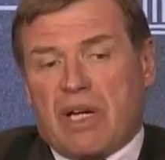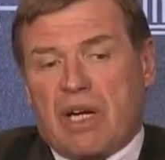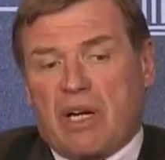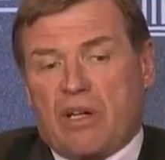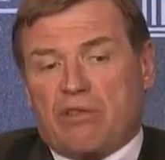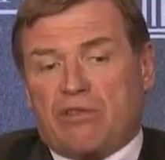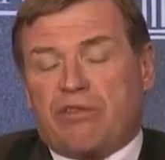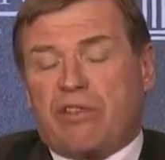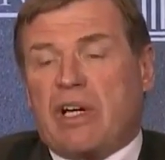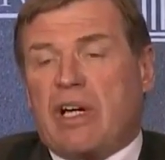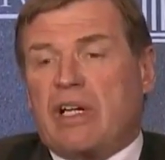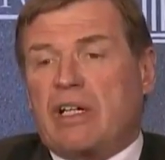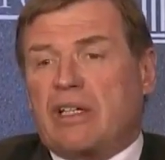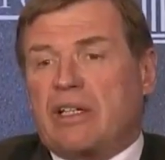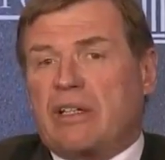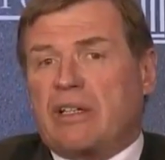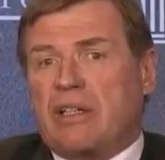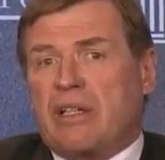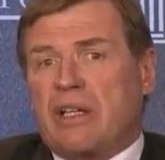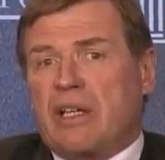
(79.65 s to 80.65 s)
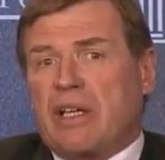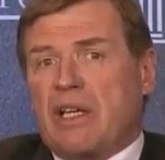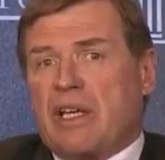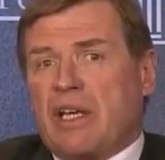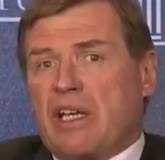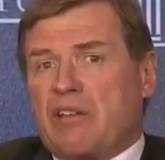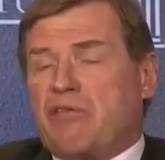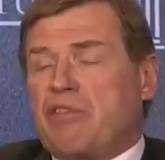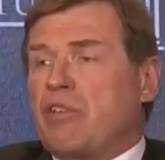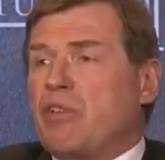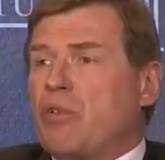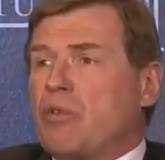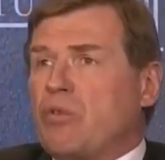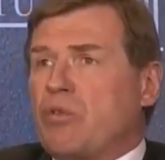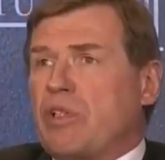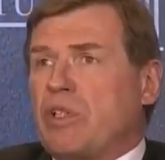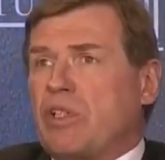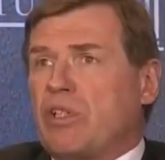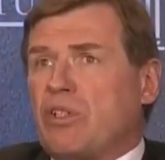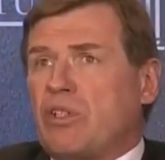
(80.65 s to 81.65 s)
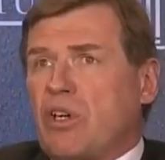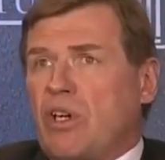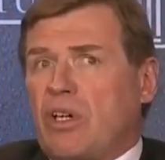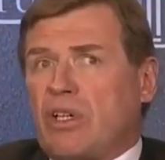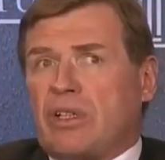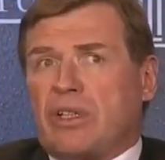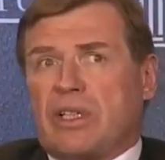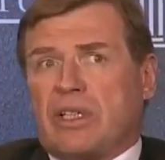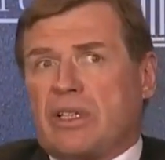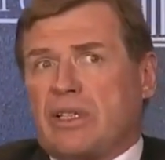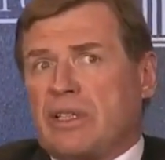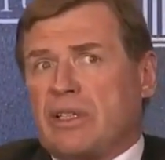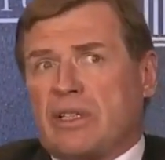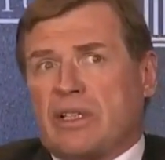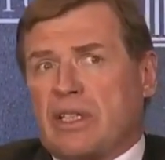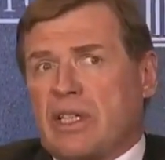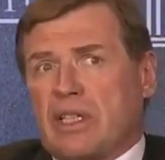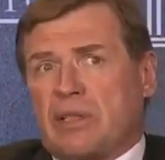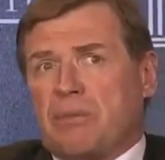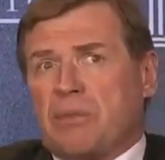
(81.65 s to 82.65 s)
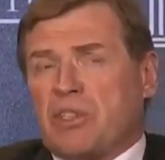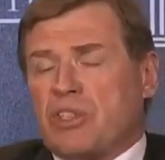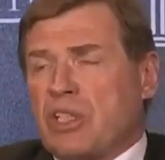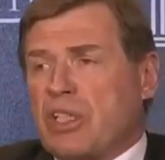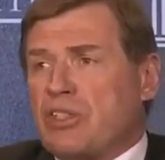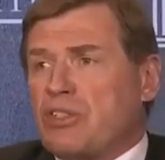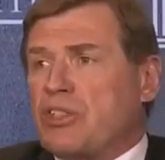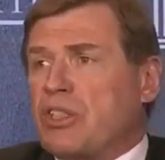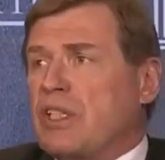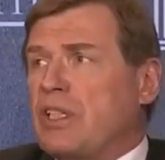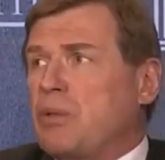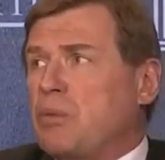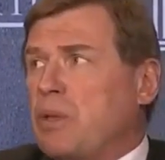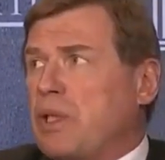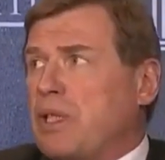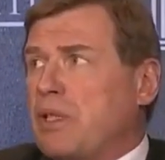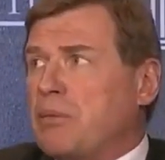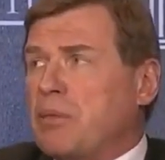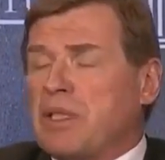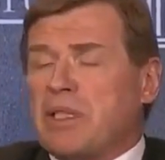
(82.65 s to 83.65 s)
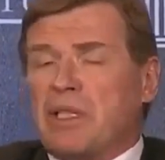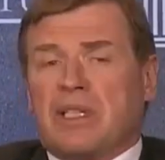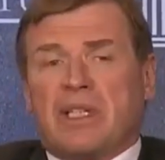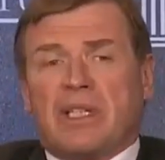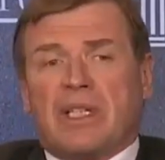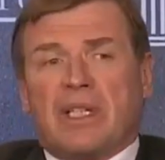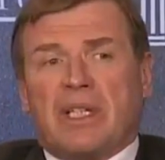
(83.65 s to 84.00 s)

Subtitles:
how far have we already gone that it can't be changed anyway? I mean,